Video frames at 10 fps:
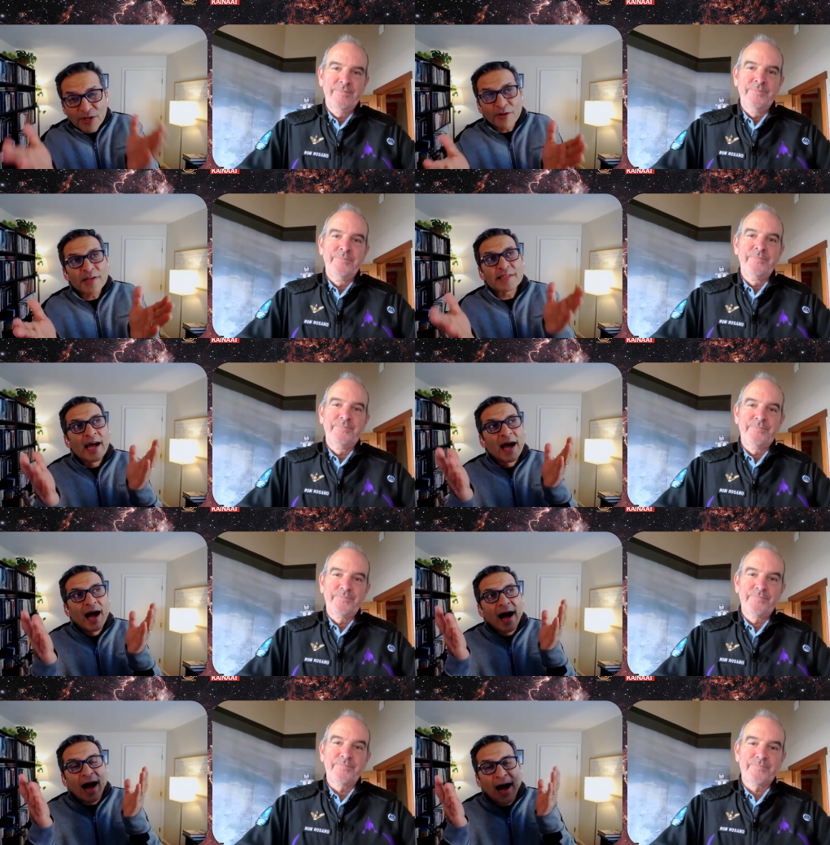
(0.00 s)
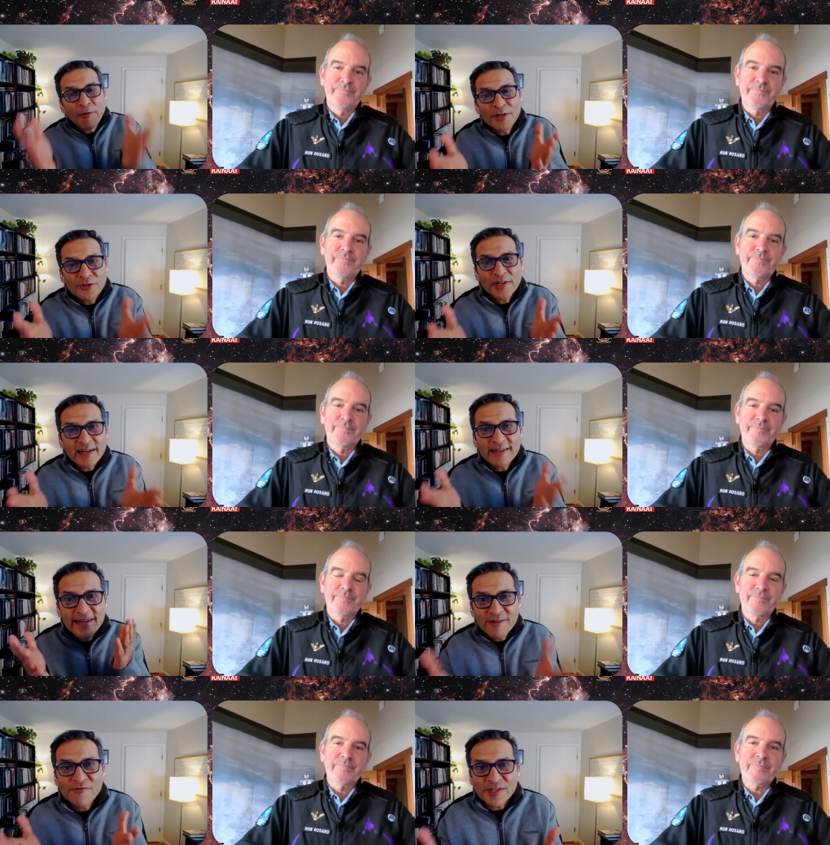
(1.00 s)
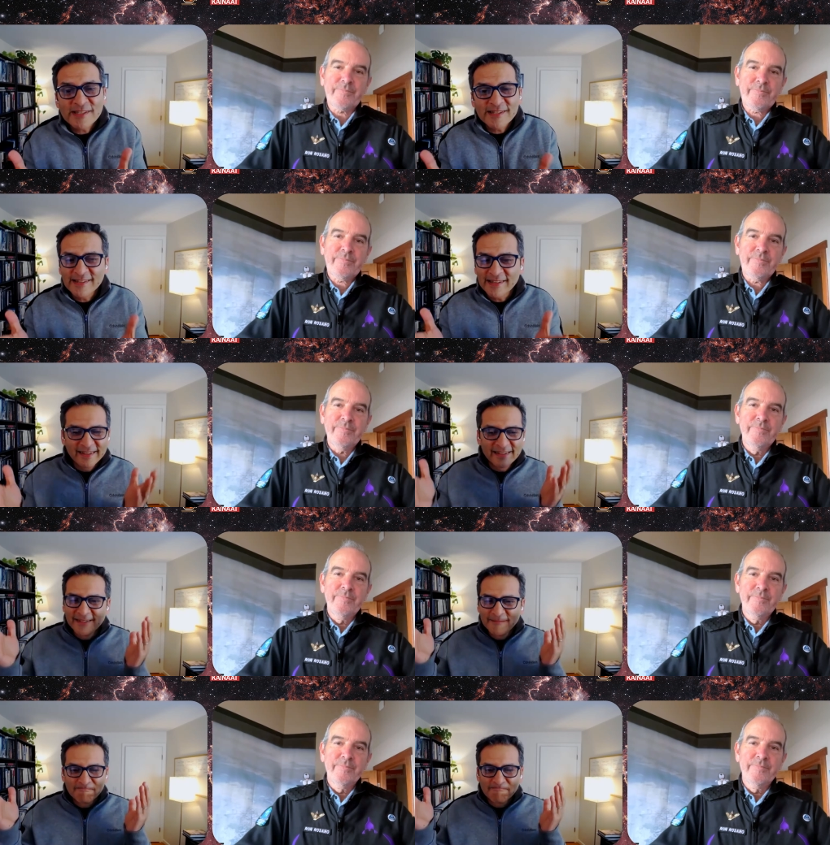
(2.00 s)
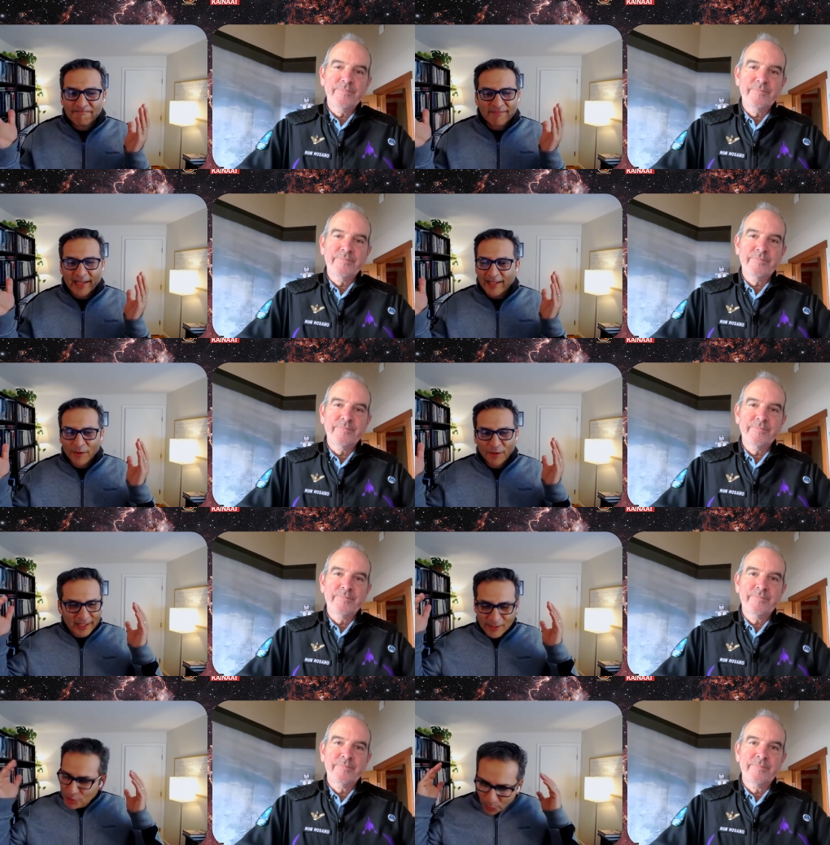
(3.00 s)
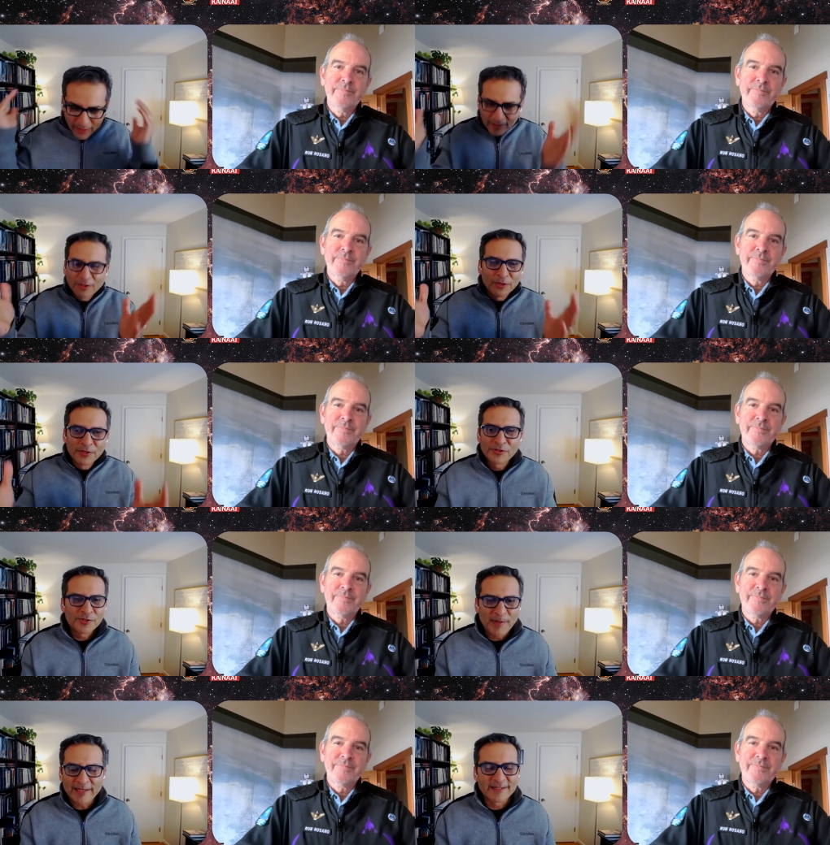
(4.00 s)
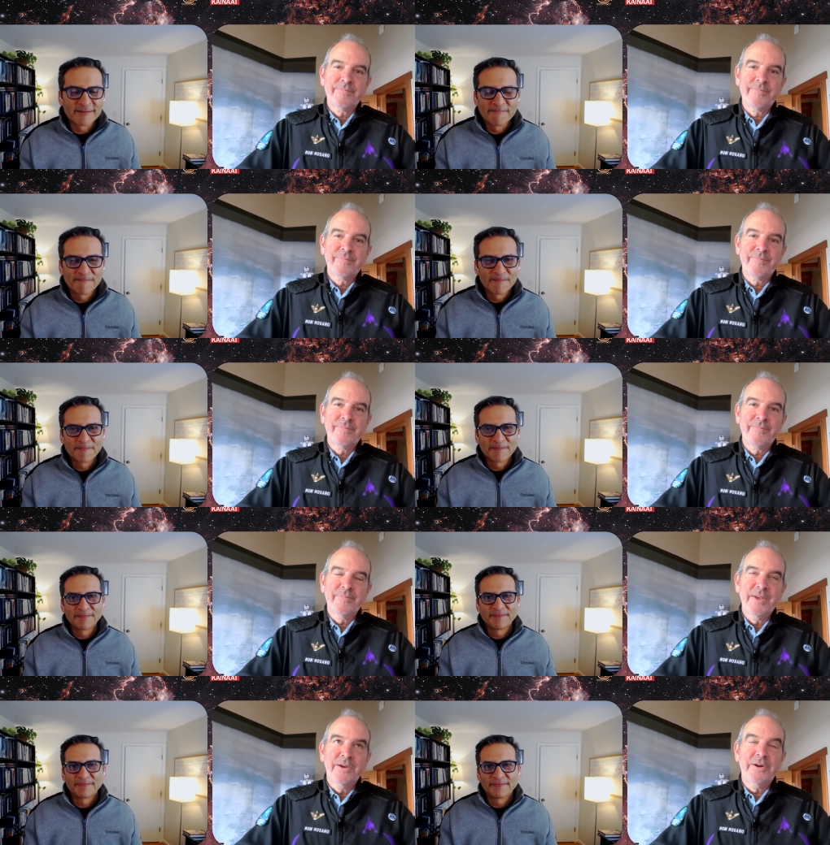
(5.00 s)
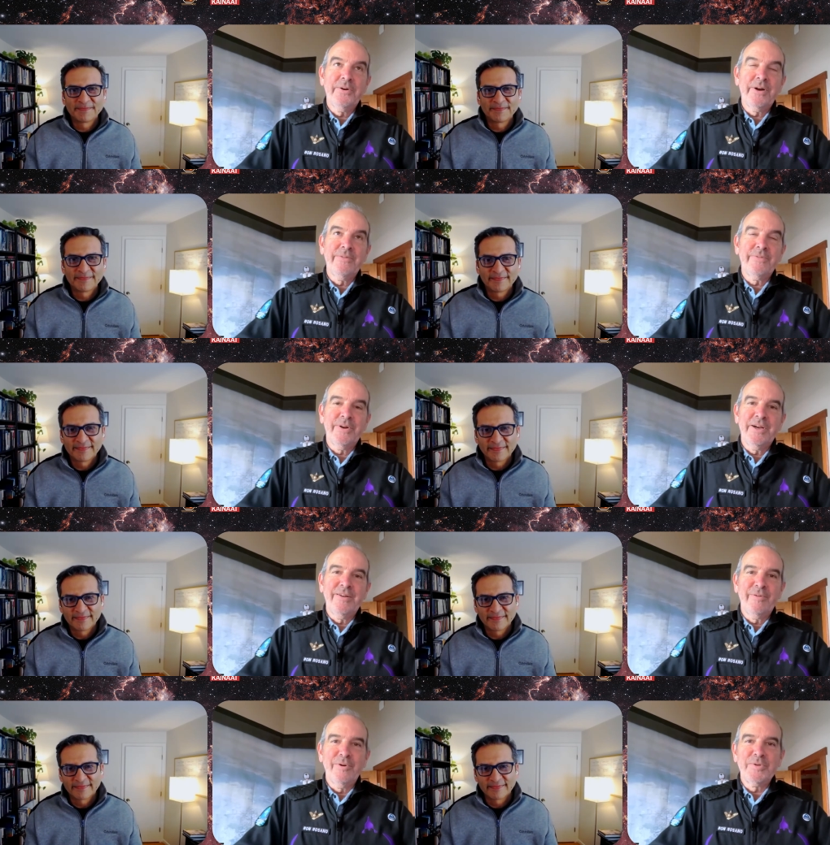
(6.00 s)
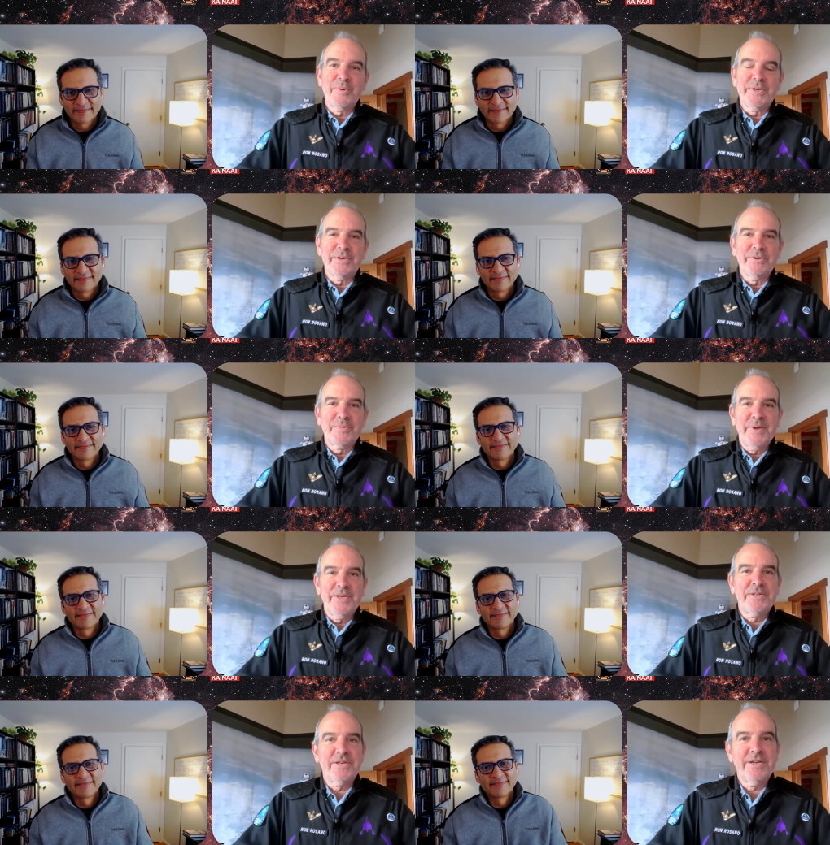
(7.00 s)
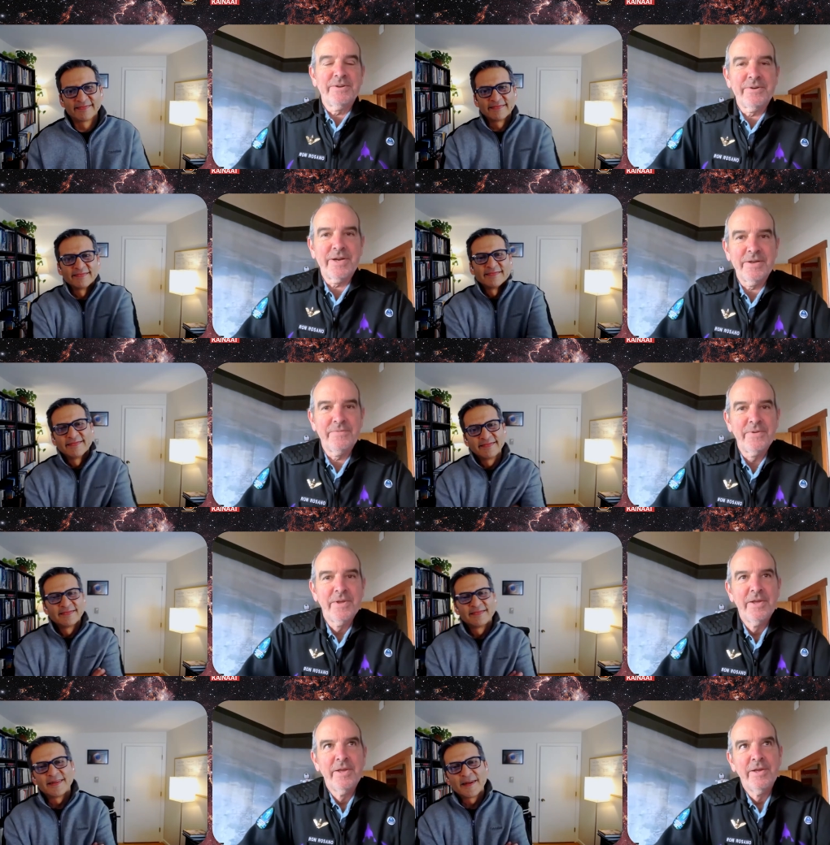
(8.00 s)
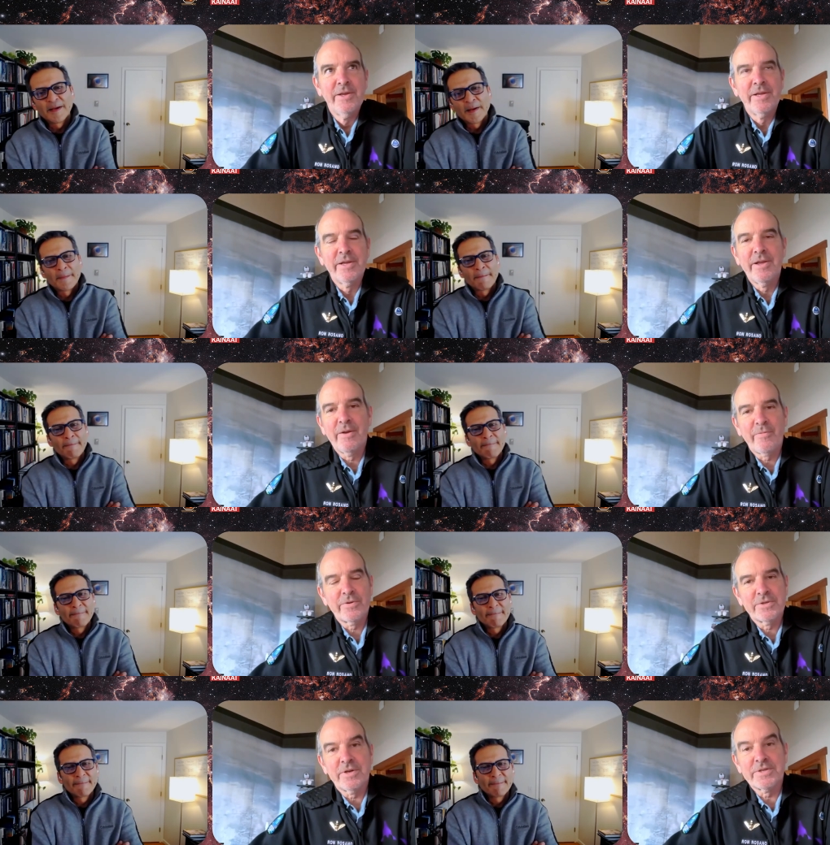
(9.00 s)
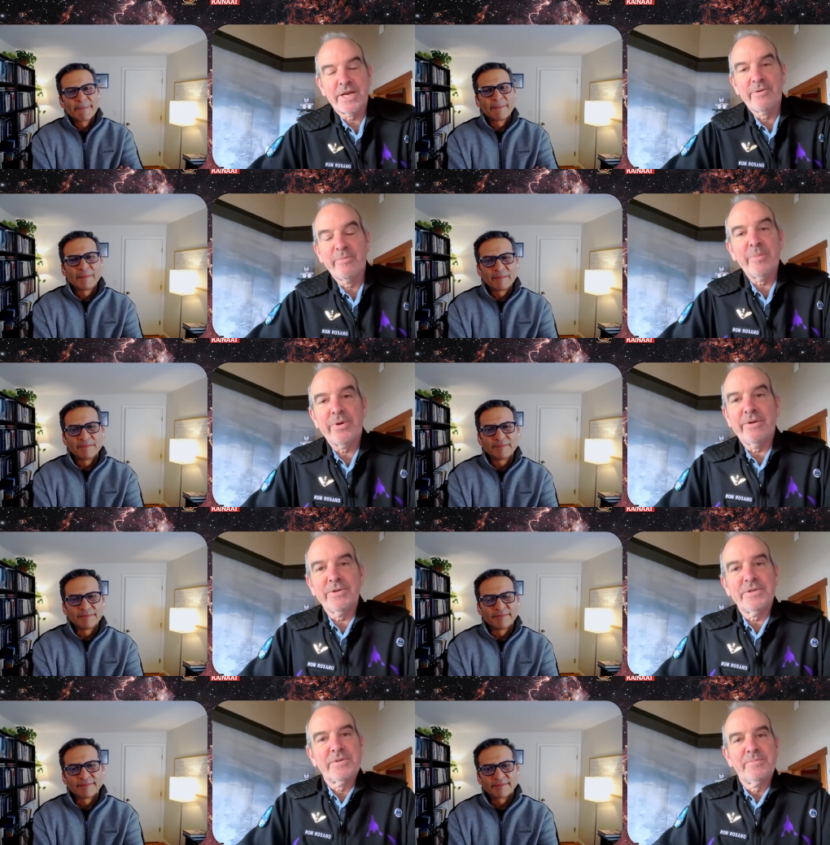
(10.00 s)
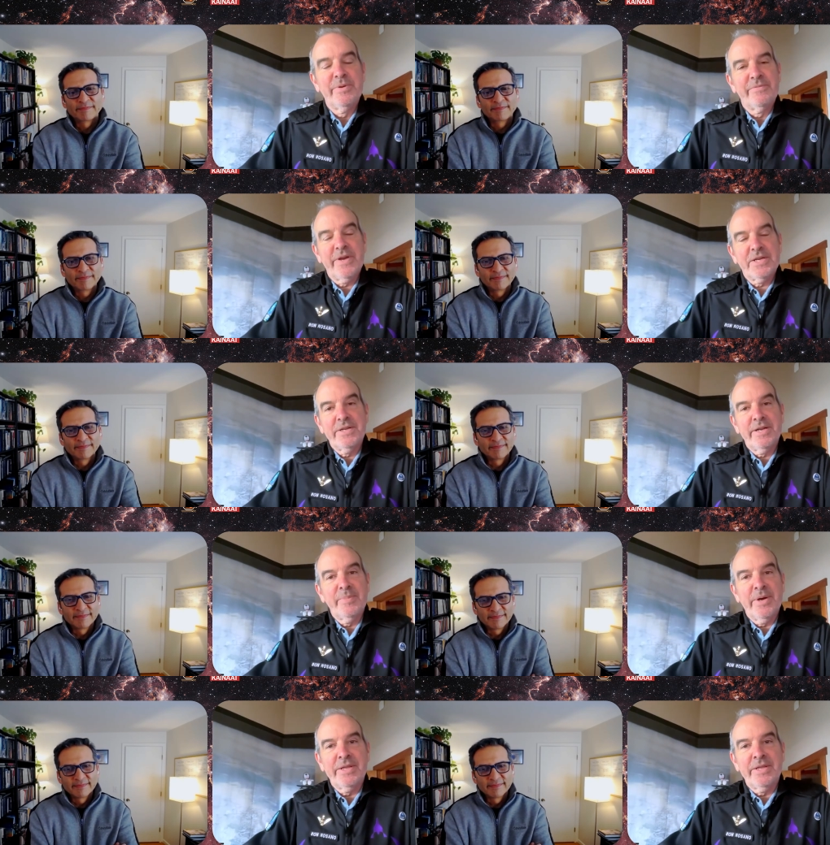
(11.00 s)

Speaker 1: just curious, how did you get interested in, like, you know, that you wanted to go into space?
Speaker 2: Oh, I've I've always wanted to go to space. You know, I've for as long as I can remember, I was been fascinated by